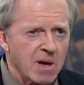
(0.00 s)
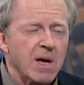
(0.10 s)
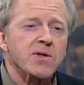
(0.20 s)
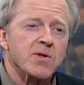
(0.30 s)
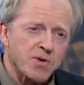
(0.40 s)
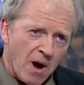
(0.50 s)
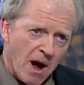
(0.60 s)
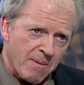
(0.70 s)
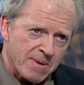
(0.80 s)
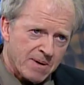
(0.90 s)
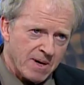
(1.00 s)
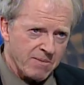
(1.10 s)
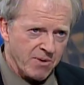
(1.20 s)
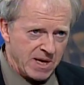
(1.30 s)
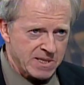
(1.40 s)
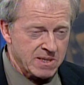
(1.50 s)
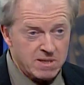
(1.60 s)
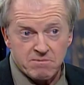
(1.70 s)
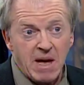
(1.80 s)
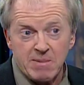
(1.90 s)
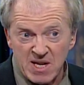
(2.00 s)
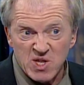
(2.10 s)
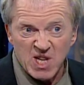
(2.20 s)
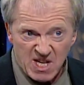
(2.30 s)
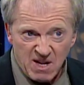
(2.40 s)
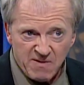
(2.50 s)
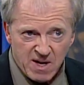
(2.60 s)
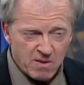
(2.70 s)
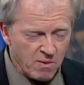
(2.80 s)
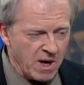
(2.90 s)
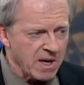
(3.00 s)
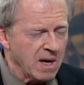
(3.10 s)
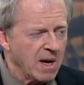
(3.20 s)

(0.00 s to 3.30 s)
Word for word: is a drop in prices, and maybe a significant one.